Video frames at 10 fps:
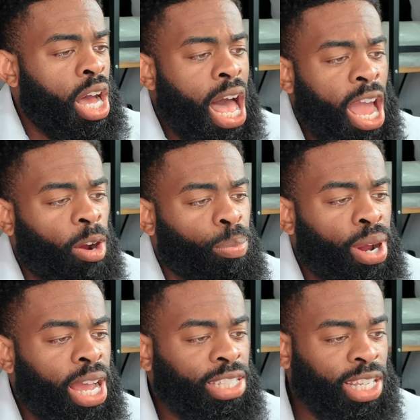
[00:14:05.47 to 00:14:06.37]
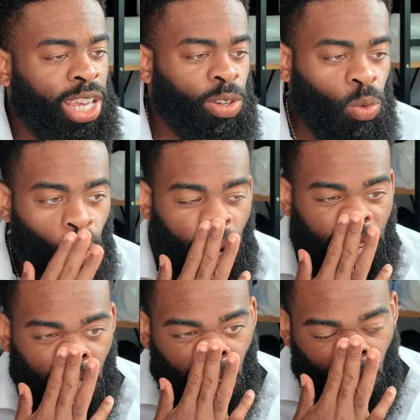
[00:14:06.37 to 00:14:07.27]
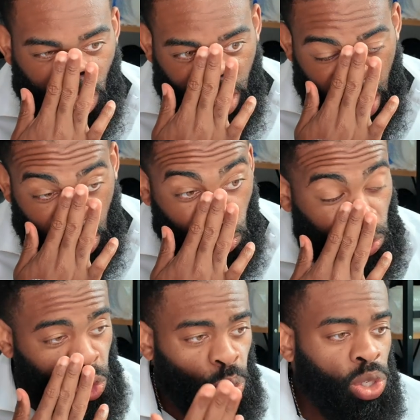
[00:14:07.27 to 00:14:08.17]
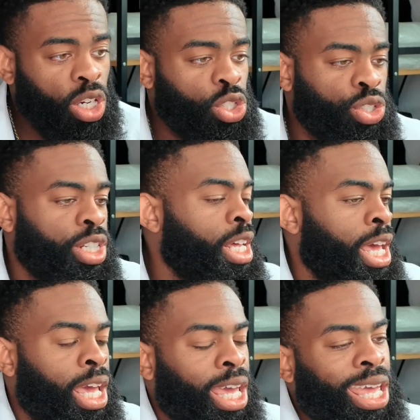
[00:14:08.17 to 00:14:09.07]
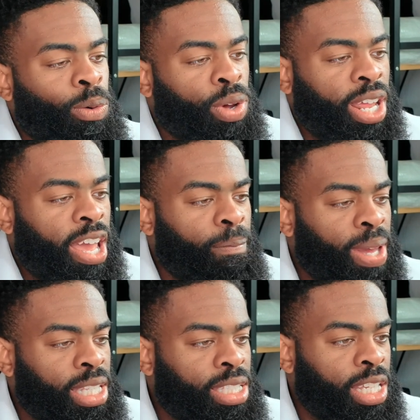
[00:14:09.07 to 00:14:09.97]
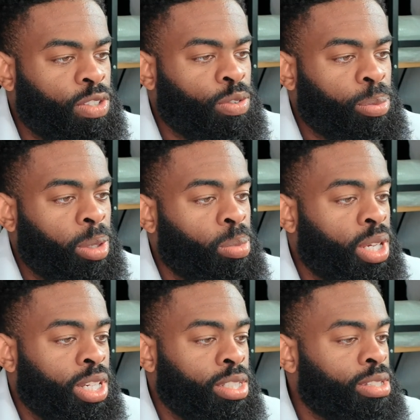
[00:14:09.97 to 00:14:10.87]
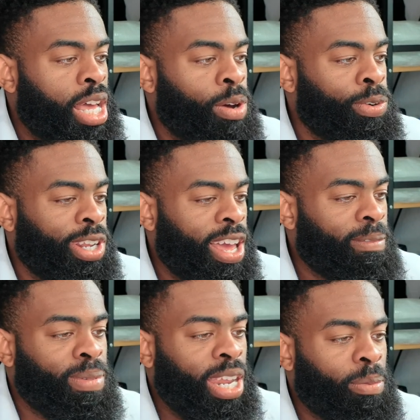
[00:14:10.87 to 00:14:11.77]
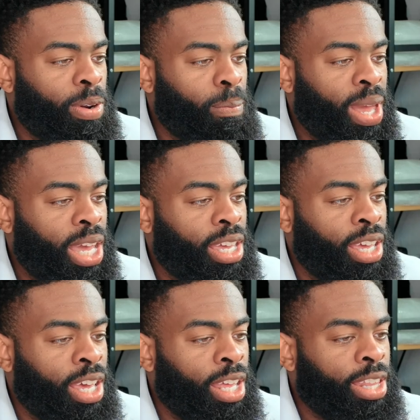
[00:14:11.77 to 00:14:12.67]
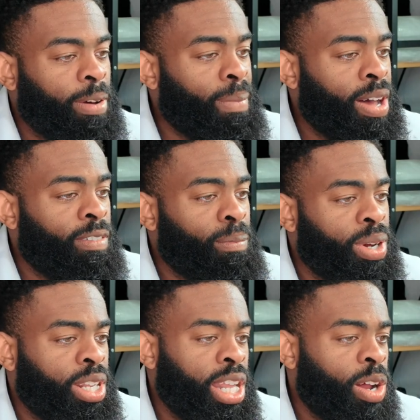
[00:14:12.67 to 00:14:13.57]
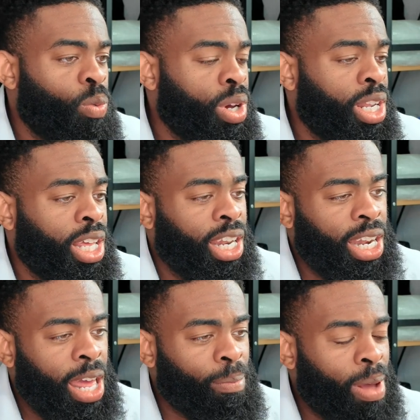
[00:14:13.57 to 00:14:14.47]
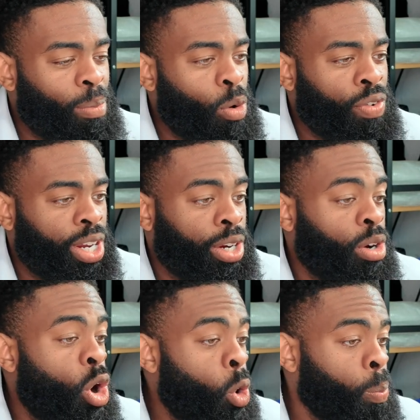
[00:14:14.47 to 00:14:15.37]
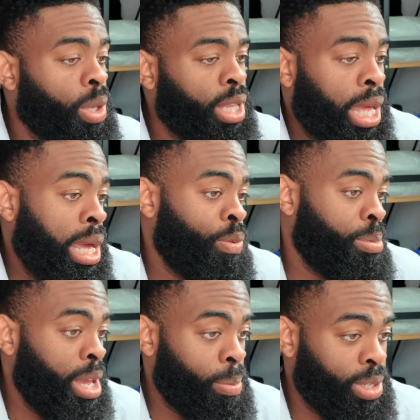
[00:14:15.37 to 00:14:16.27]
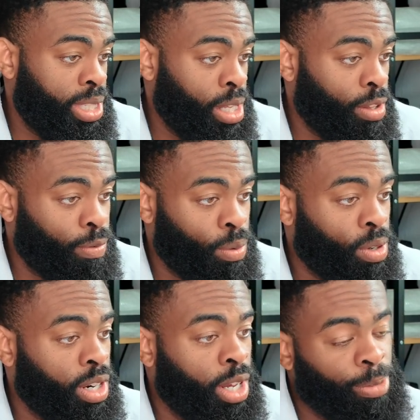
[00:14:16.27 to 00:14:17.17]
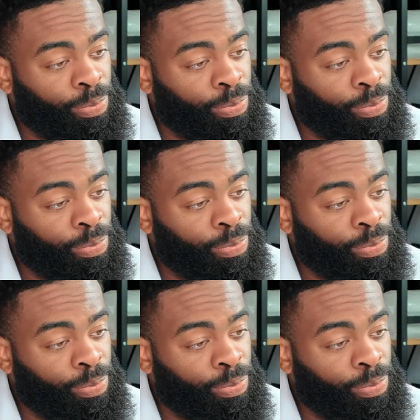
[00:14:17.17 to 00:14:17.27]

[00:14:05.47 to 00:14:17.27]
a higher price, like 190 or 200, it wouldn't have made sense for me, because I wouldn't have been able to make the amount of money that I wanted, and then I'm over here hoping that I would be able to sell it for,